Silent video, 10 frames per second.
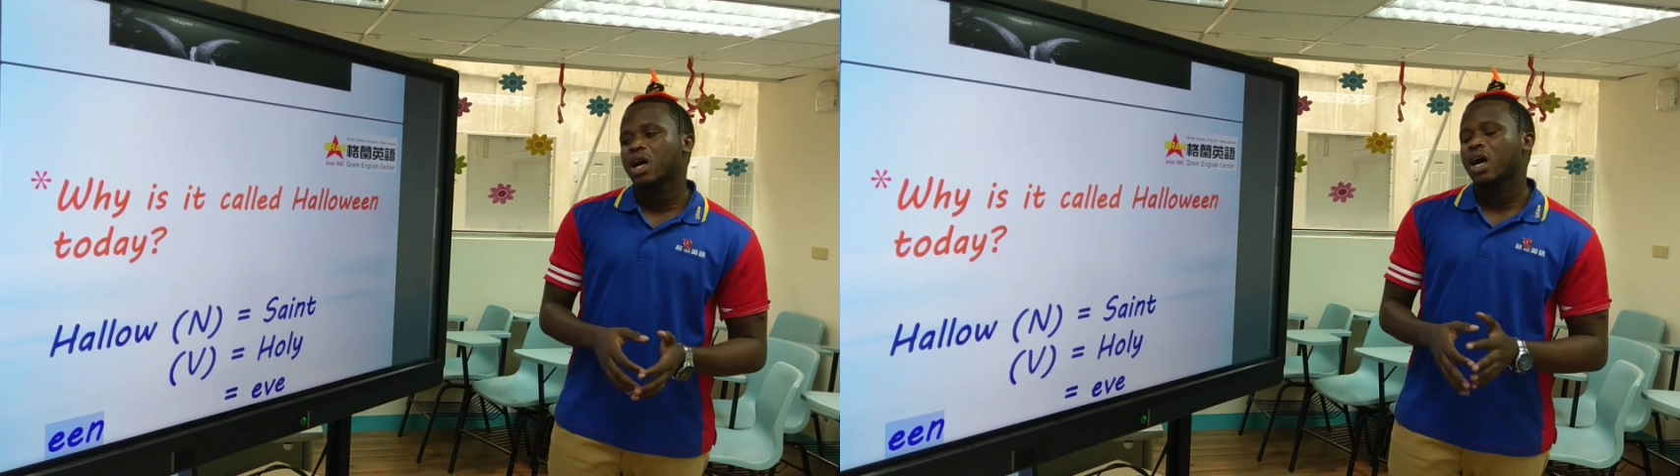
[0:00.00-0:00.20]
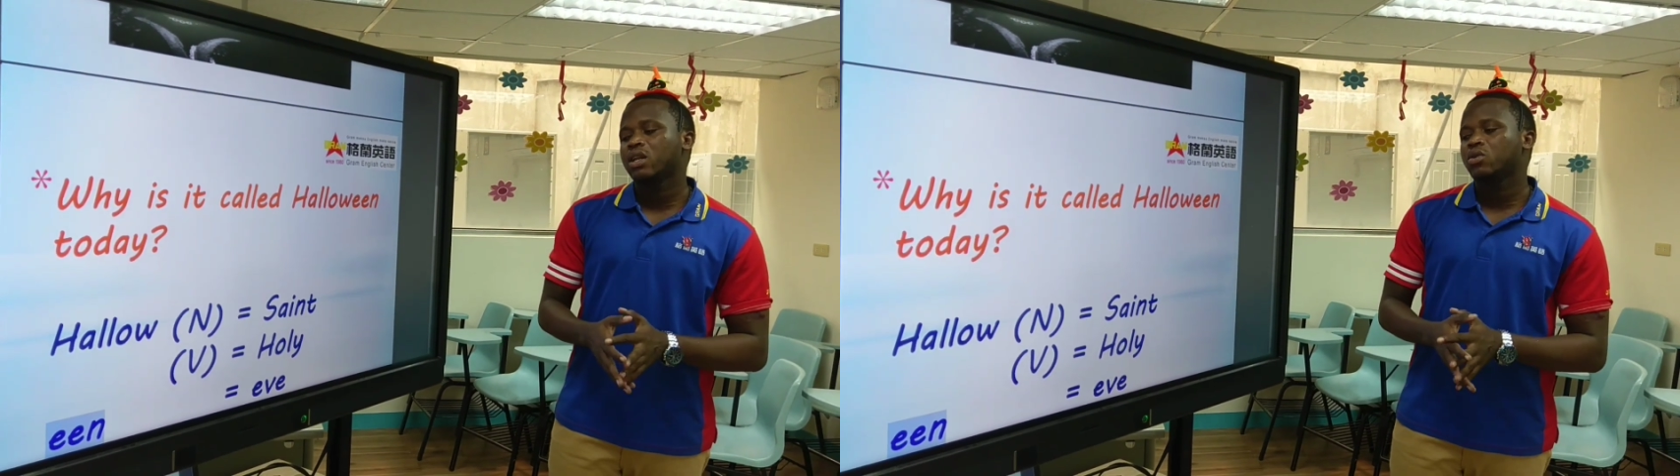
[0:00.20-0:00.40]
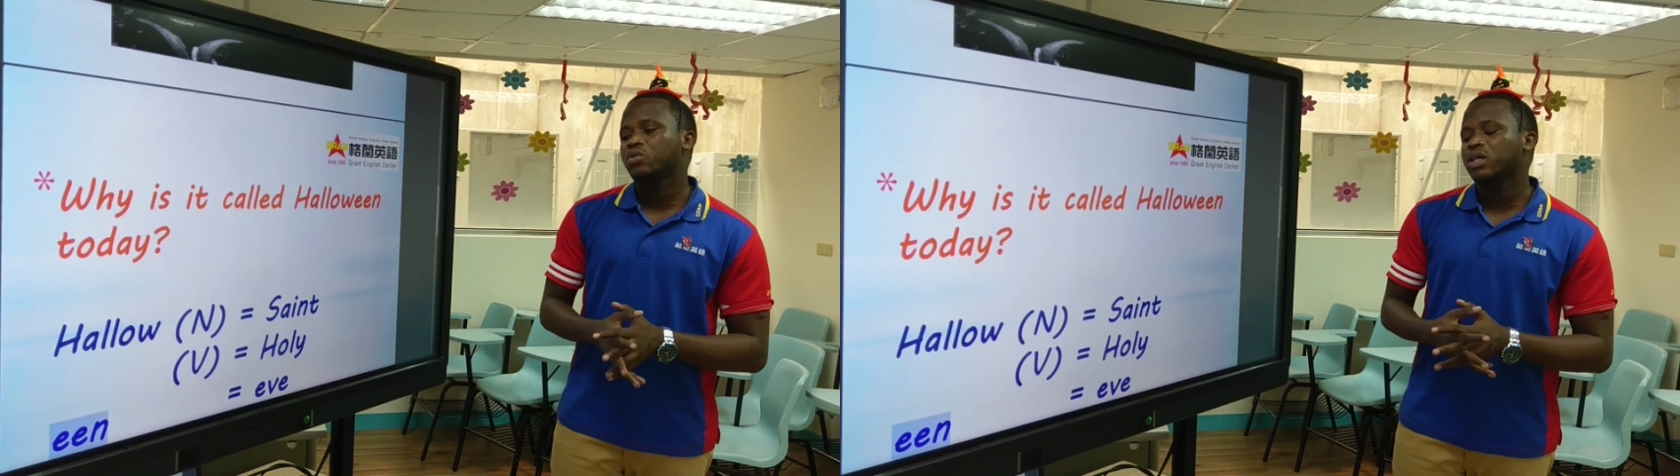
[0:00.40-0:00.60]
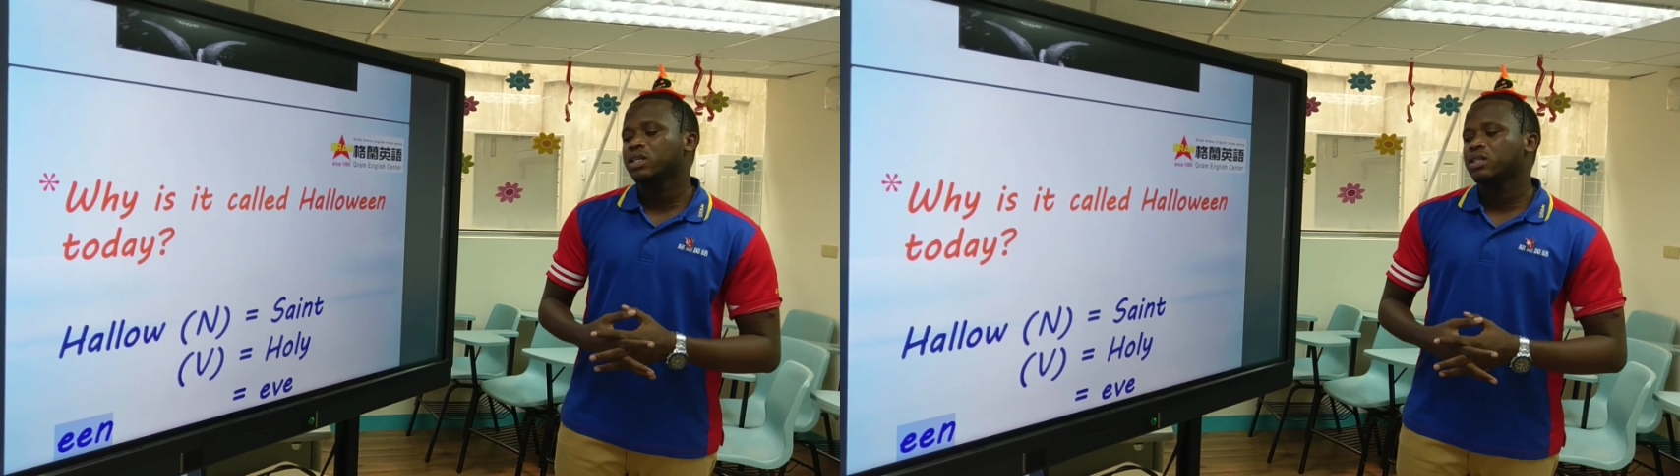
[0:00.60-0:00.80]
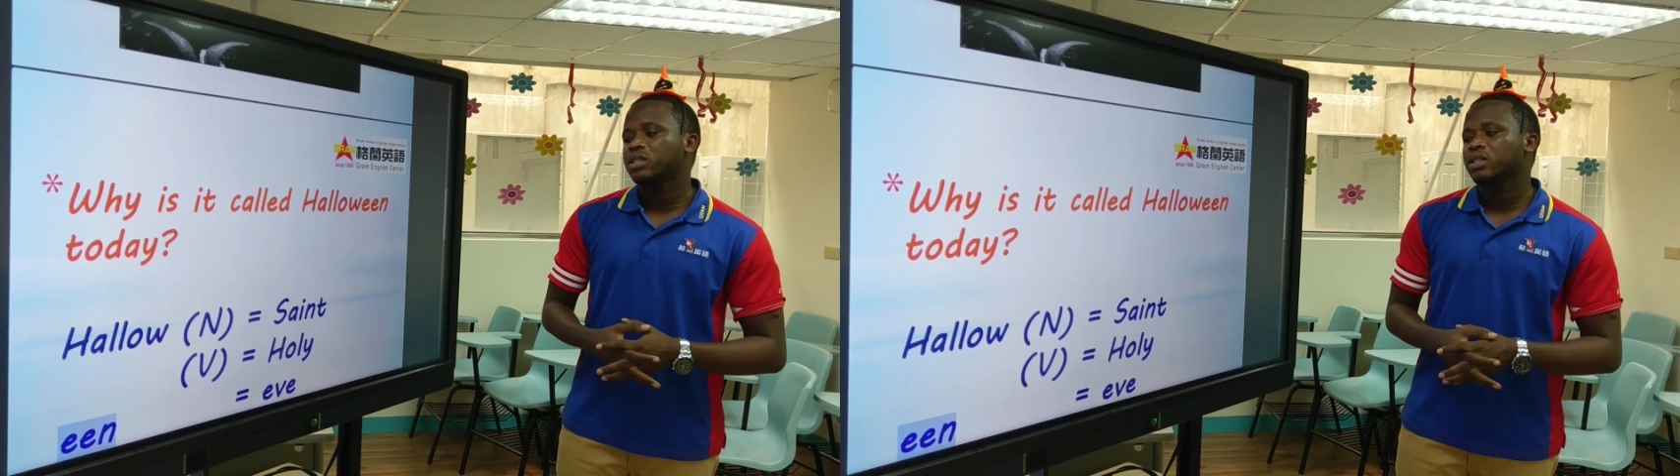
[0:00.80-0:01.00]

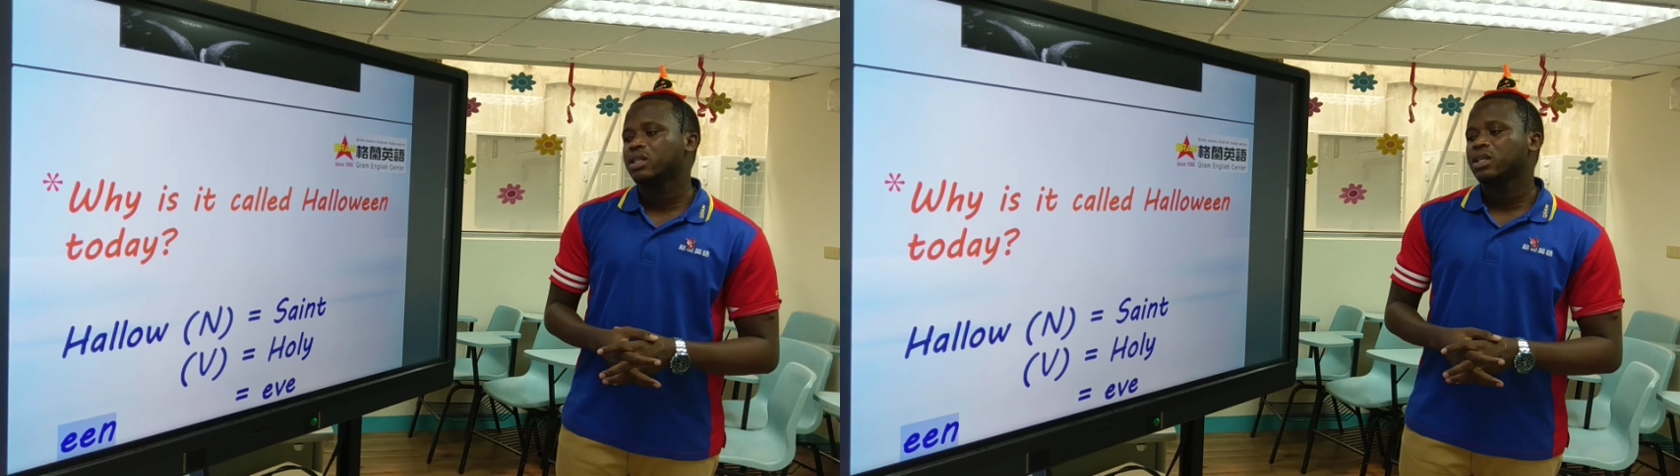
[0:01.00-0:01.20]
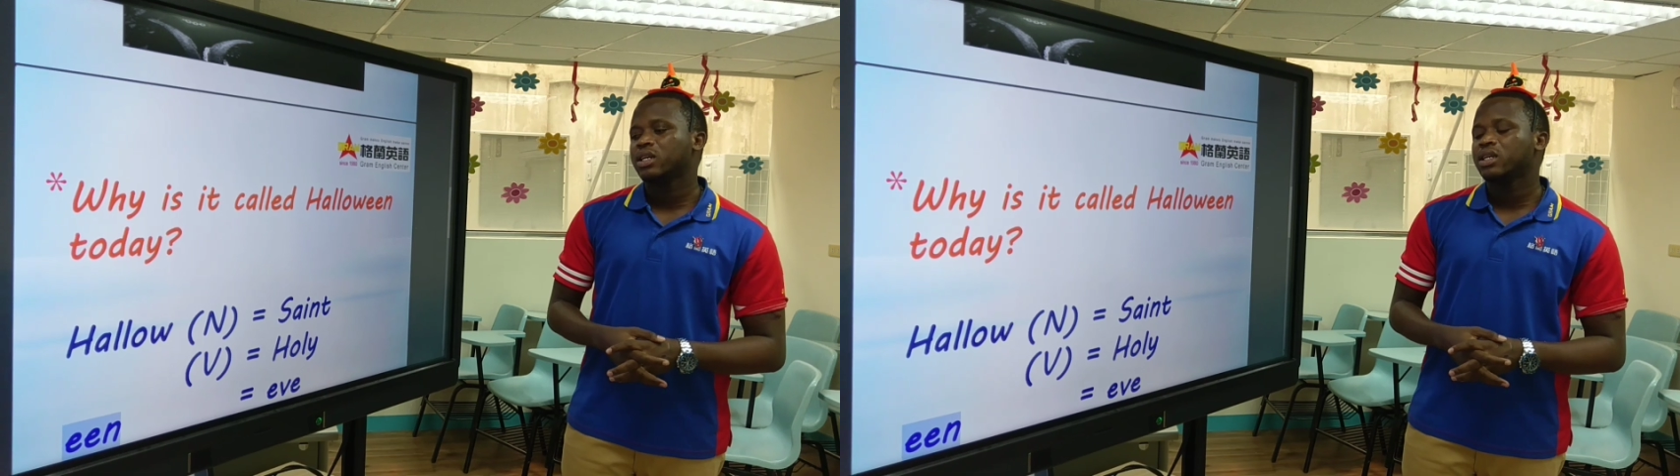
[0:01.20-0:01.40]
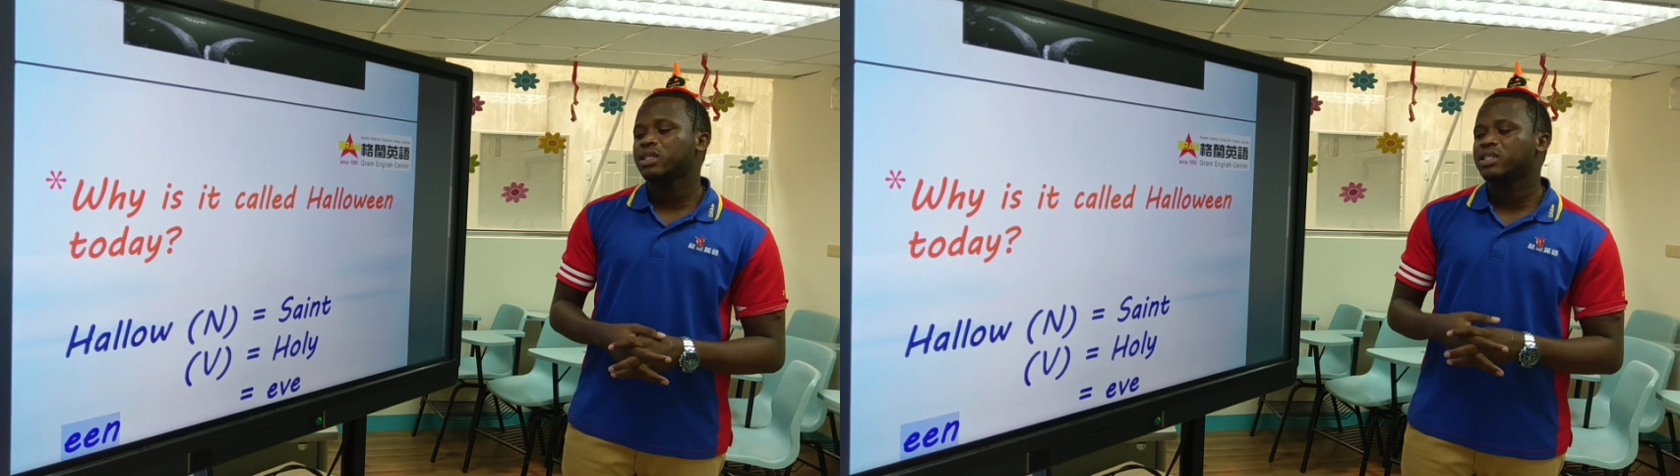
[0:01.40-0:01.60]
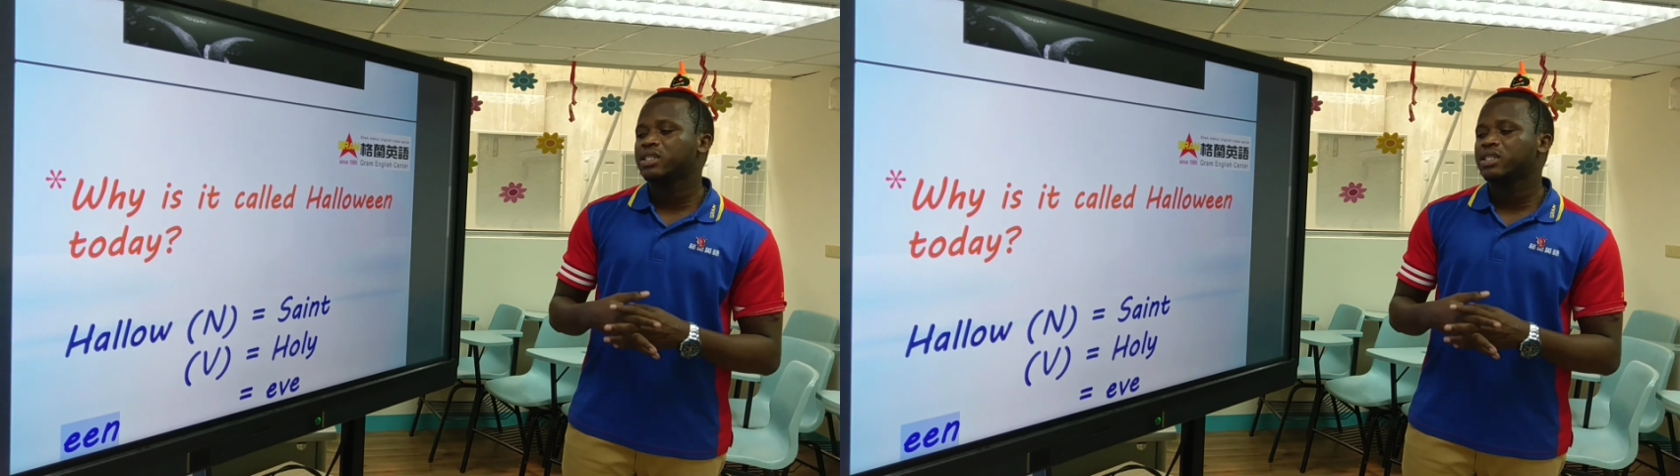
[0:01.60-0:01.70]
Halloween is